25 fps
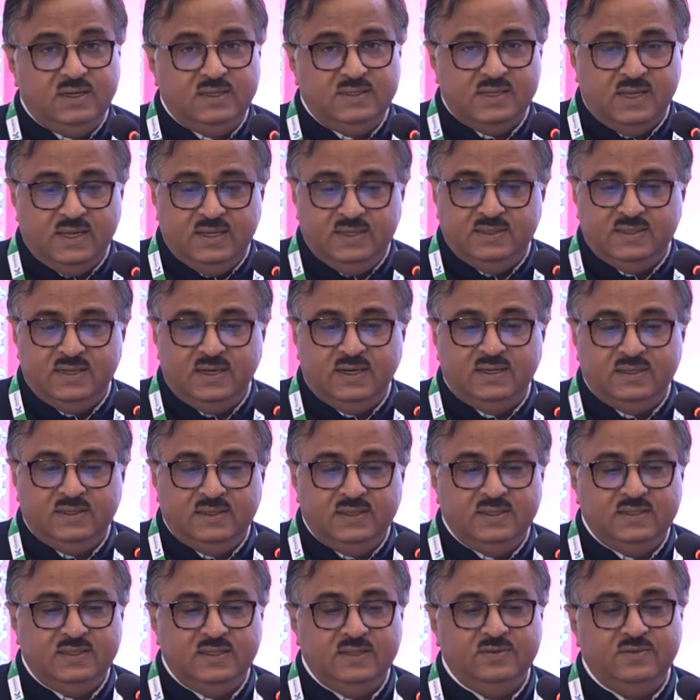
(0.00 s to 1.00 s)
as I said,
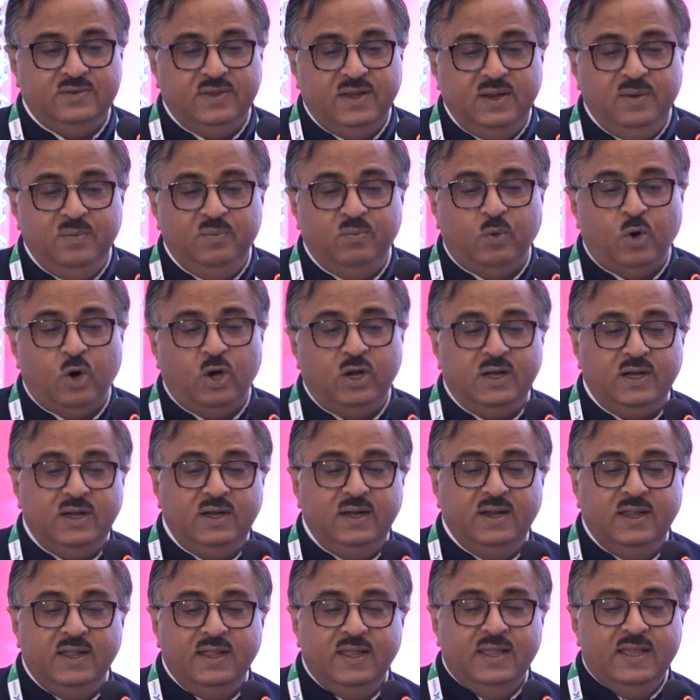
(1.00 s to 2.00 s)
this is very
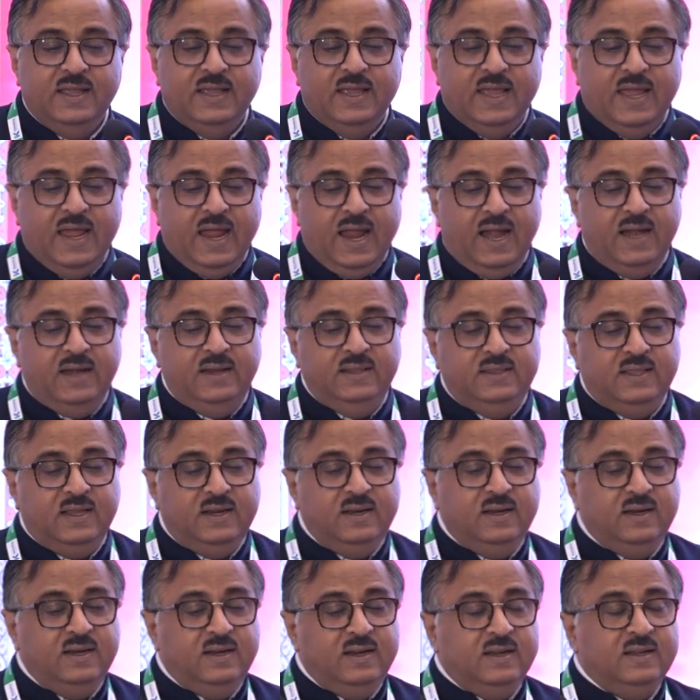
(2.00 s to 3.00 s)
important. And
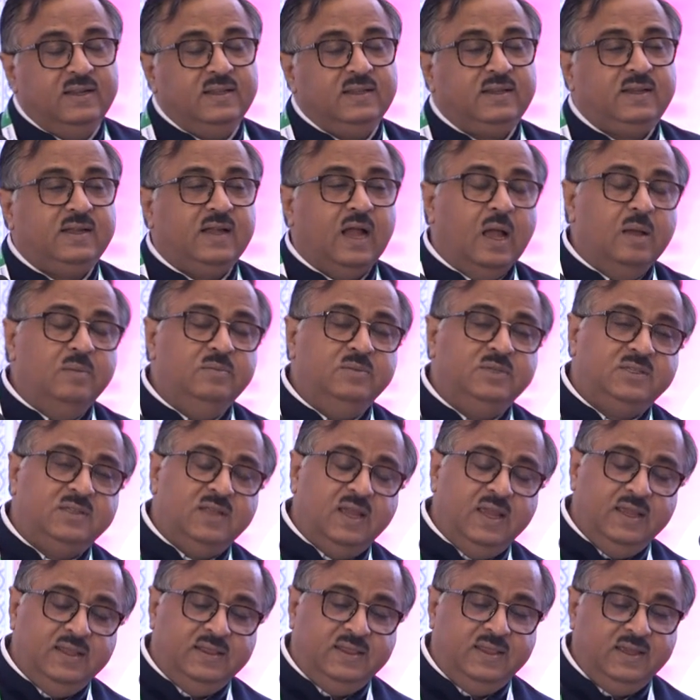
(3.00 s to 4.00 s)
then comes
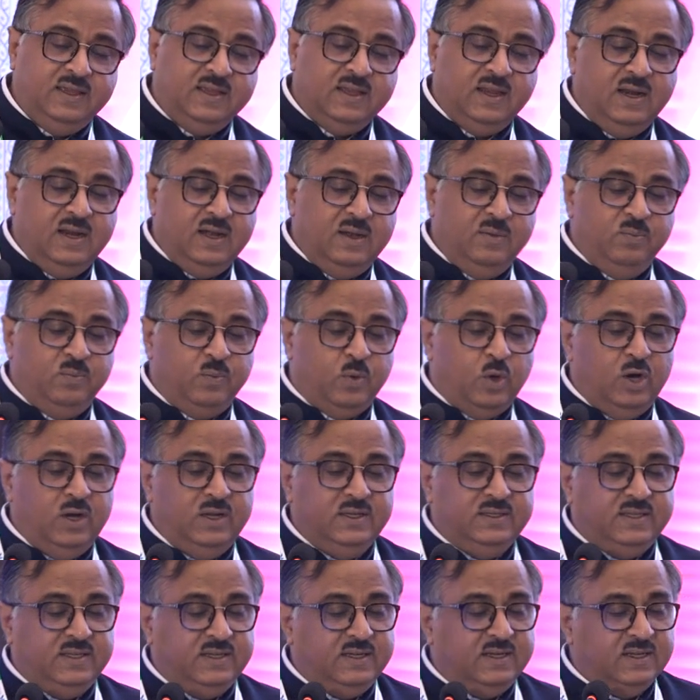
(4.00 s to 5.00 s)
the ethical and
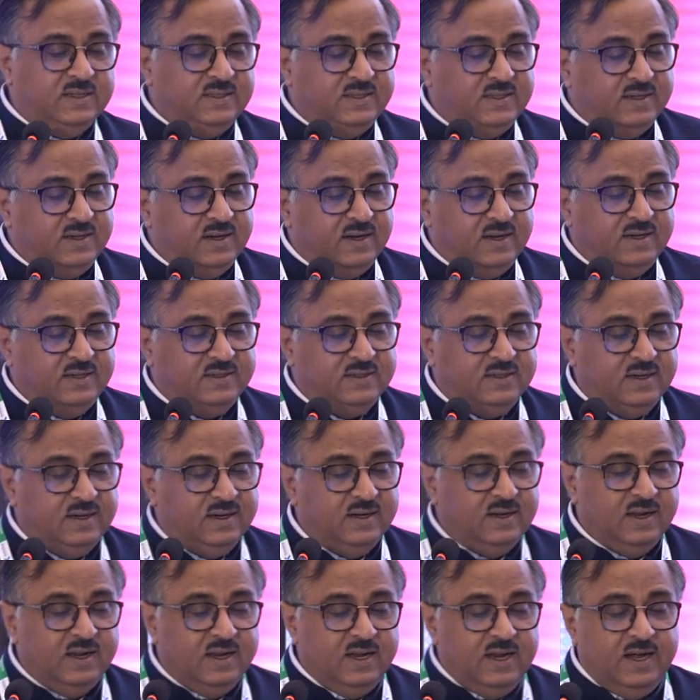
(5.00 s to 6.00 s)
policy
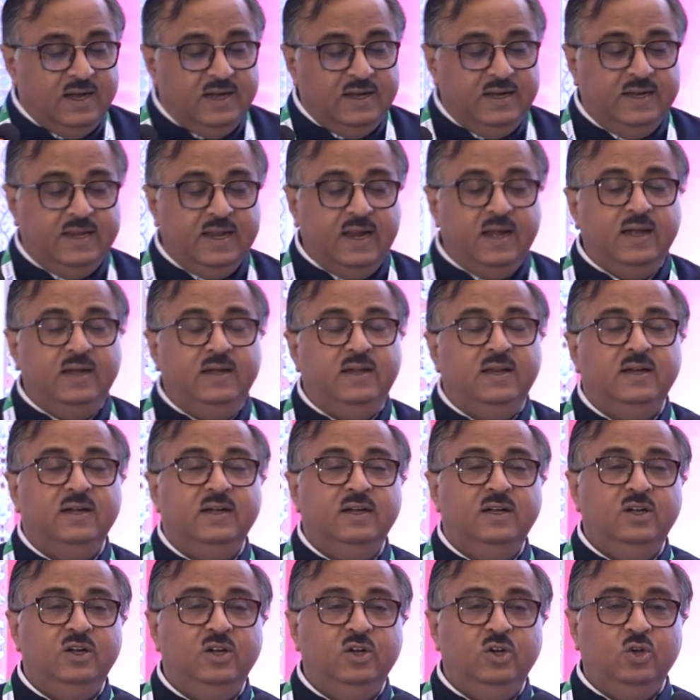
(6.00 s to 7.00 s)
consideration.
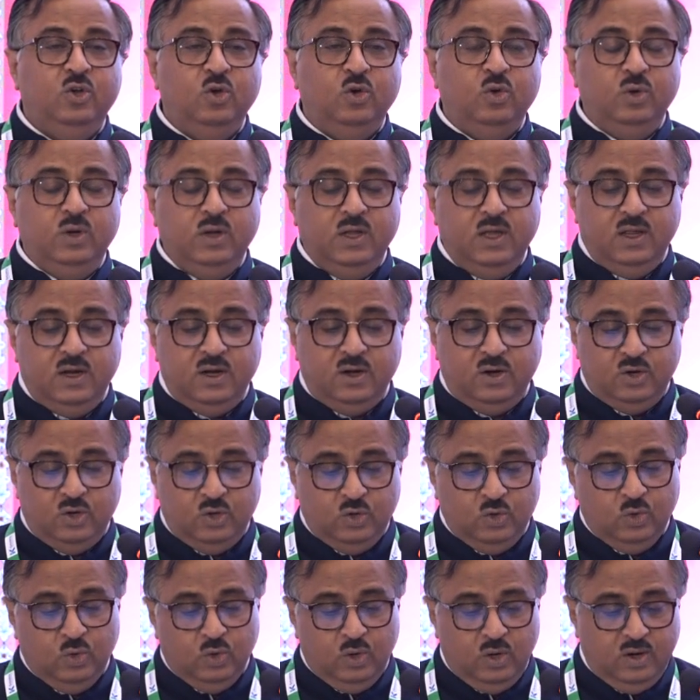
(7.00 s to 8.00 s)
Dead donor
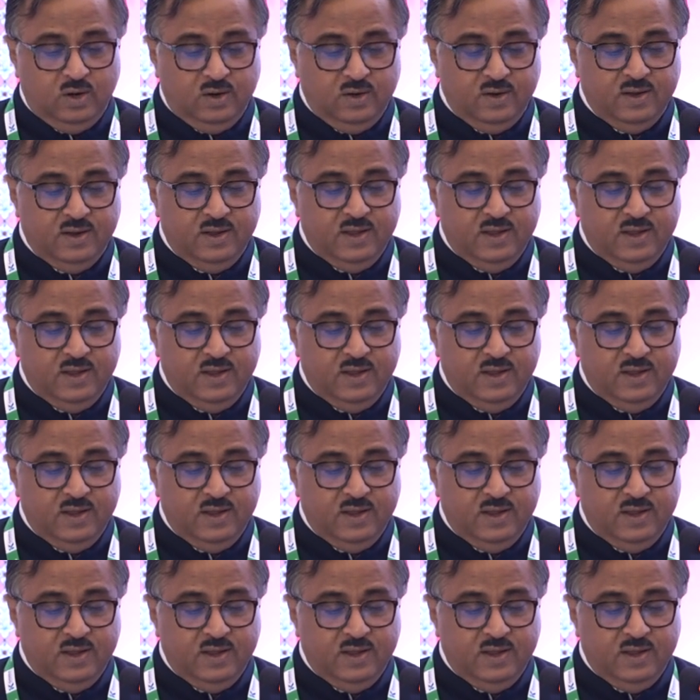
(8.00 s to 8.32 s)
rule.